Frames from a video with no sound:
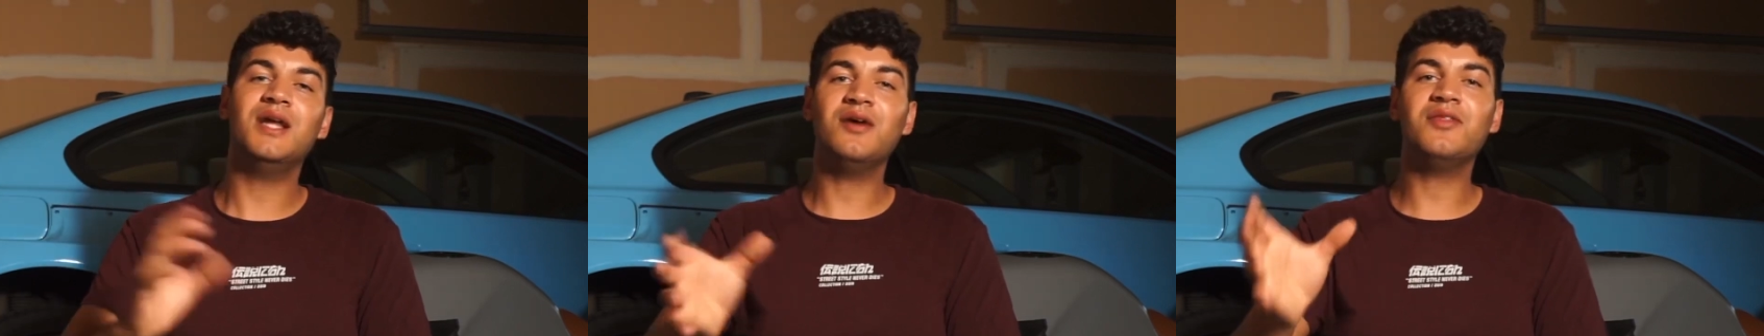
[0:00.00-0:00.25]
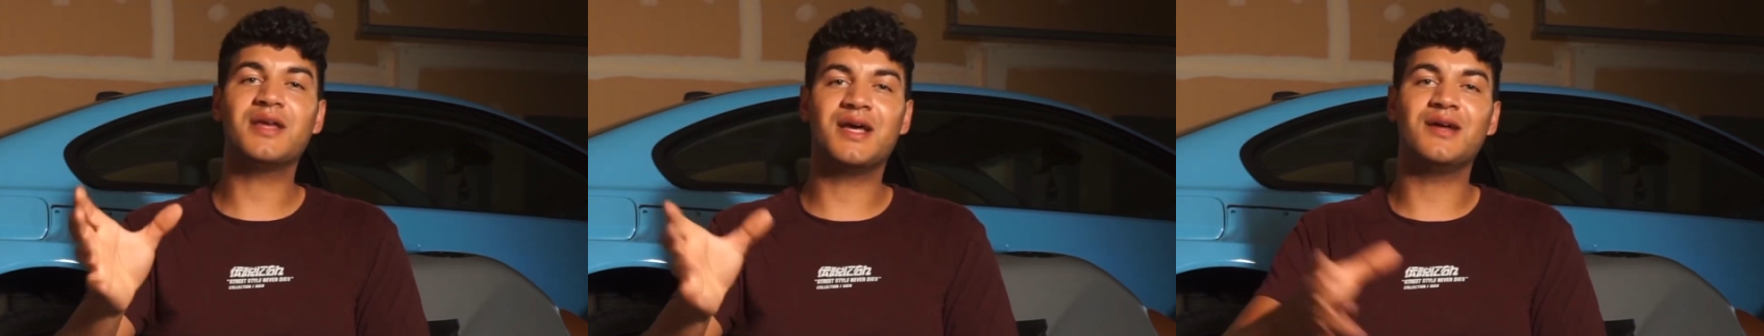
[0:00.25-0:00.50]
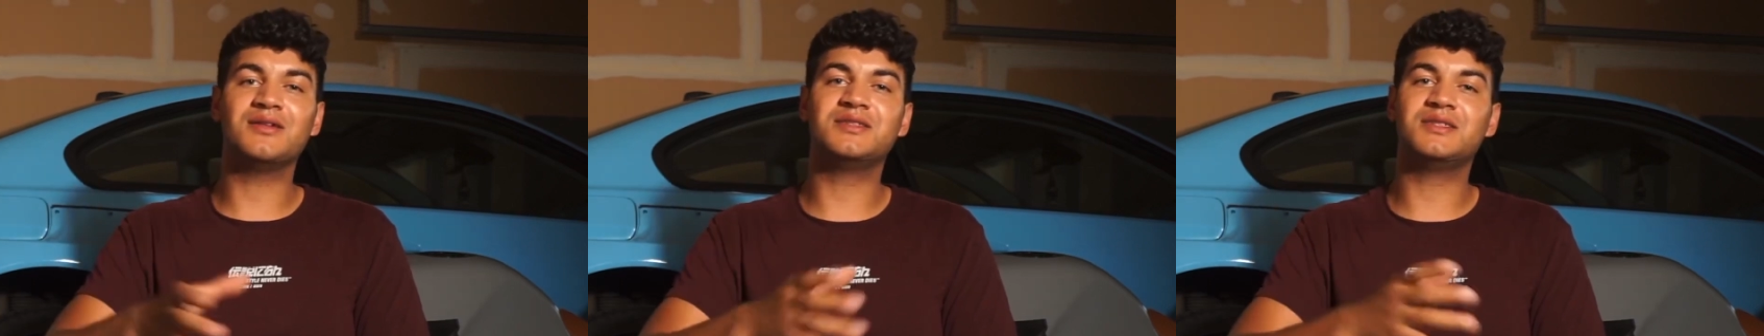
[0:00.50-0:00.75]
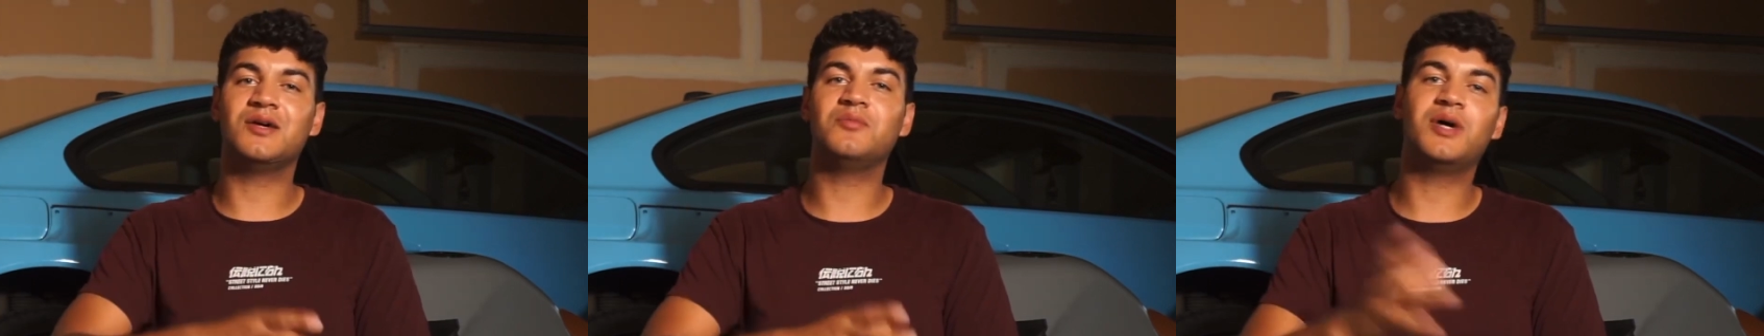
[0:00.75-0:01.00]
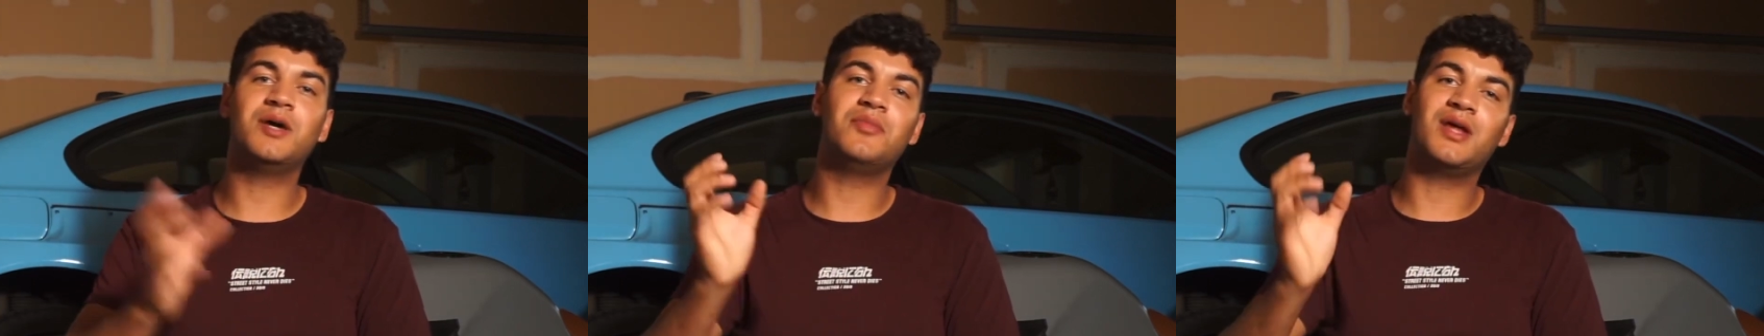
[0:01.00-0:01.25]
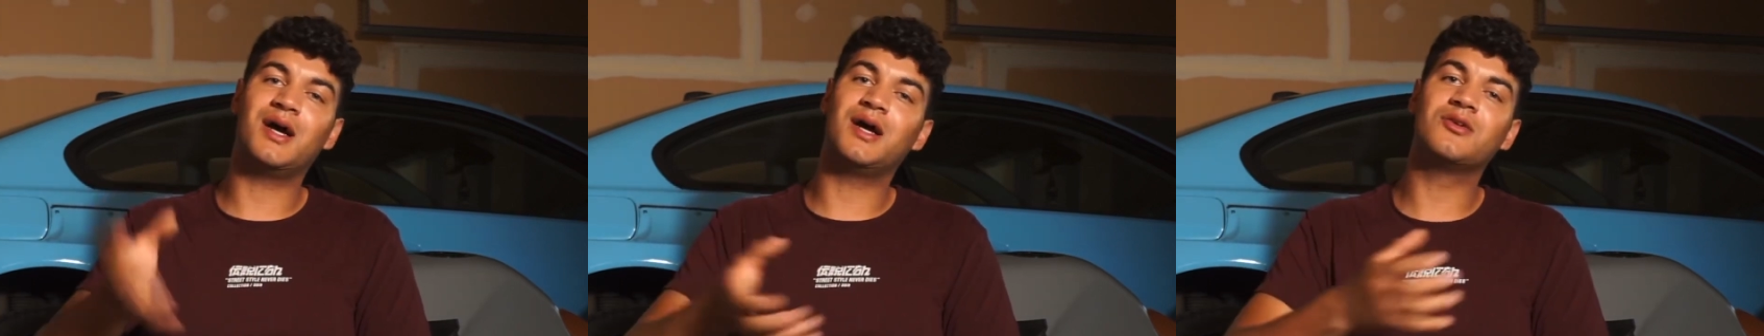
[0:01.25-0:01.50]
Now the catless downpipe
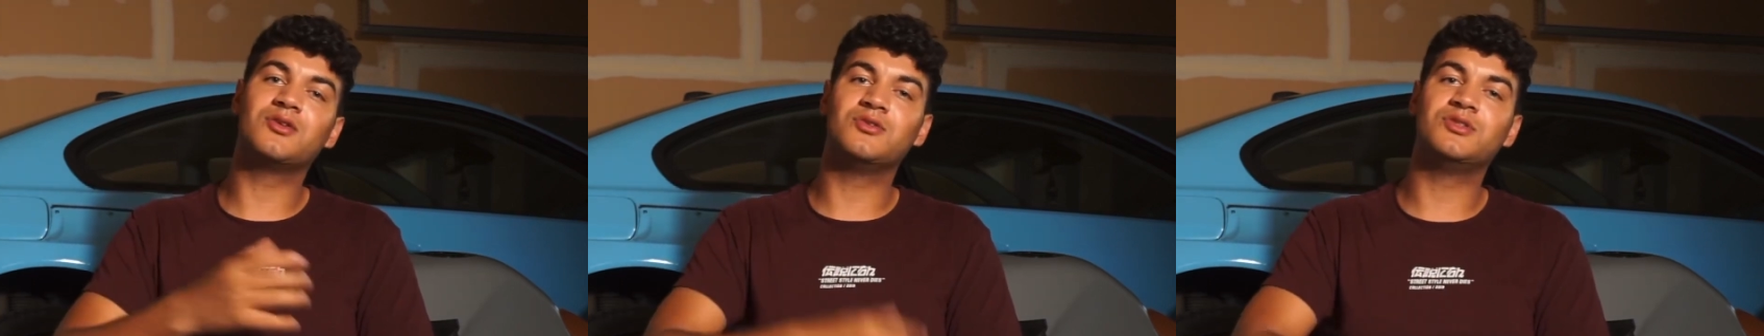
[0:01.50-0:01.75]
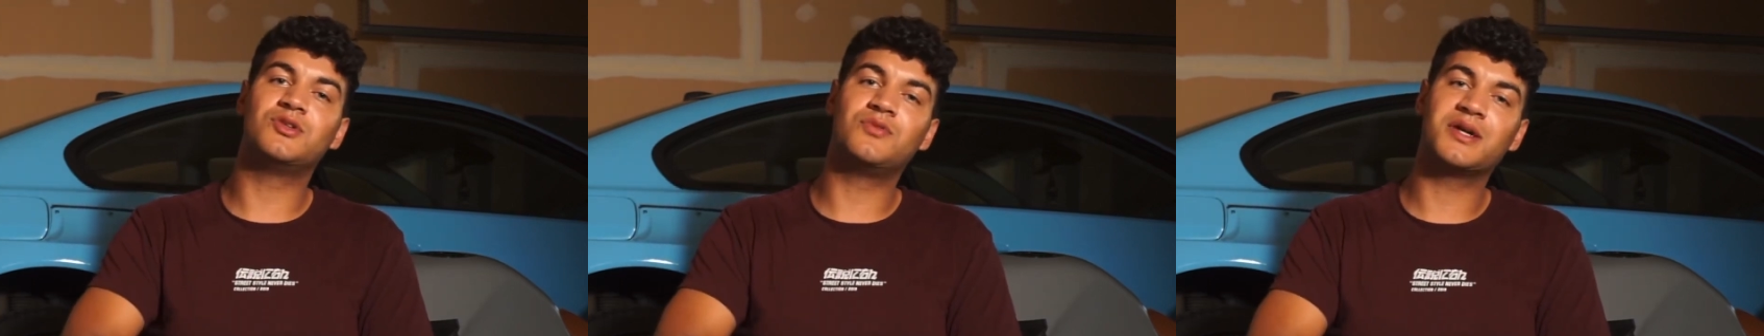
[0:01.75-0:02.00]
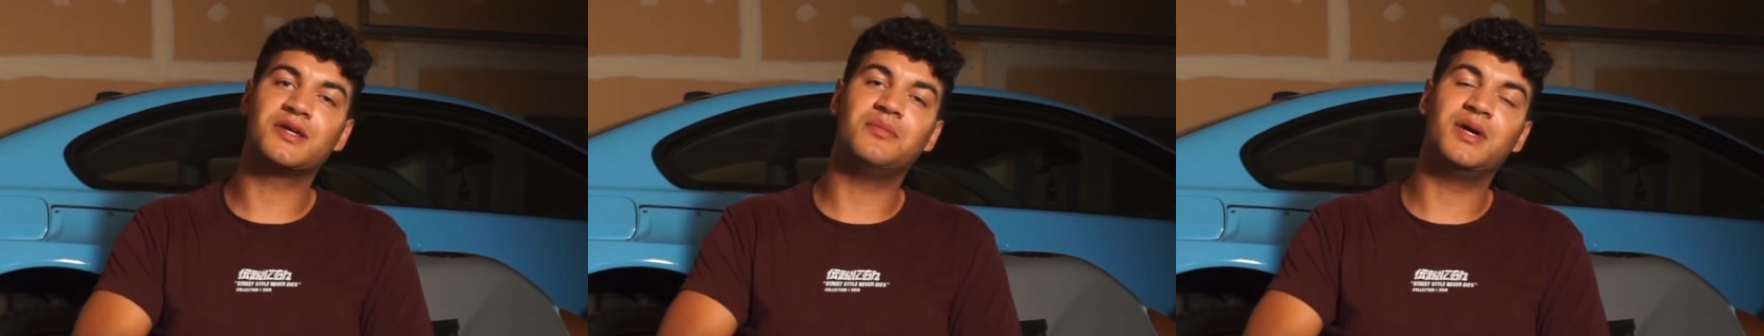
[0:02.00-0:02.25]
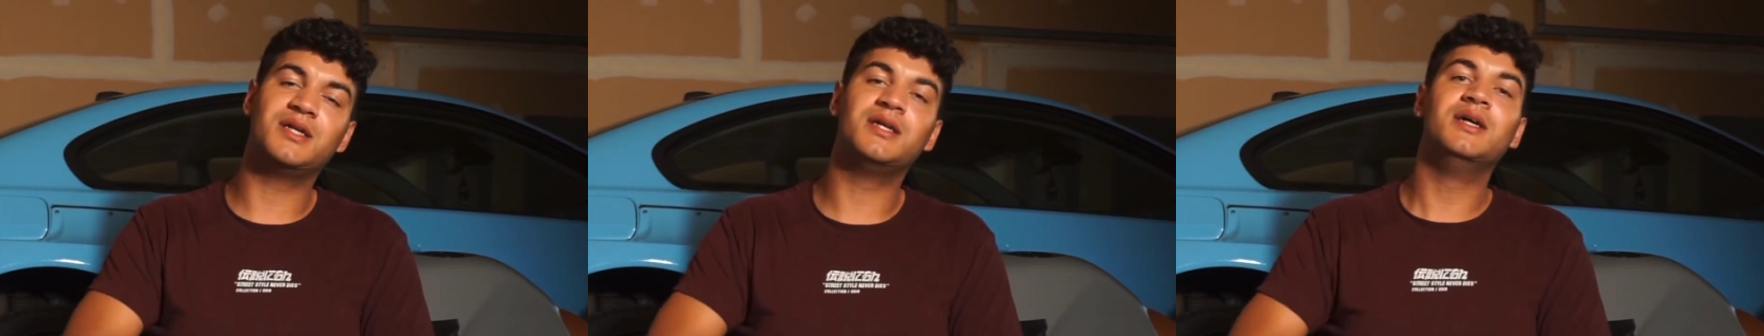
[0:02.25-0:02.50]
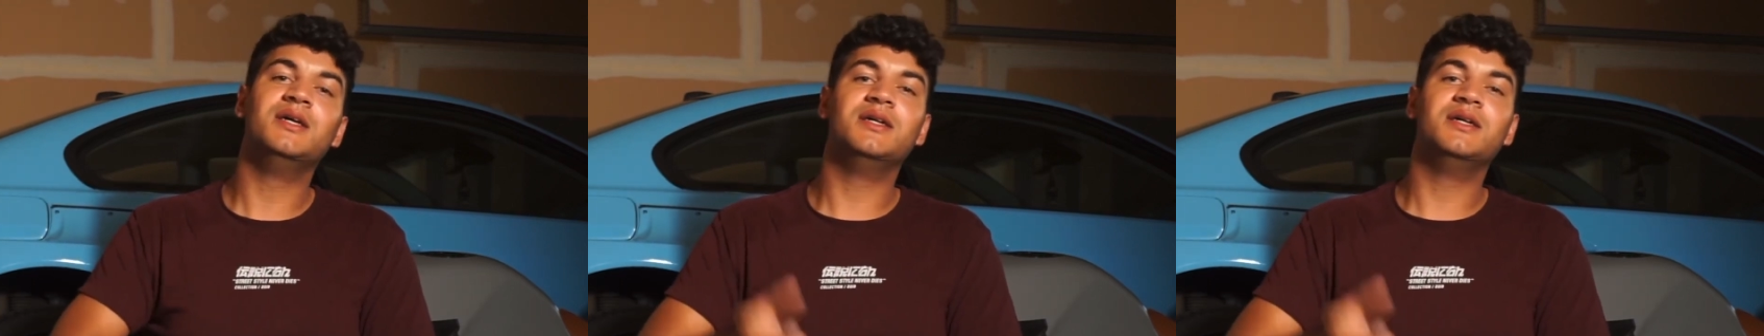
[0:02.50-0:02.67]
that I'm going to recommend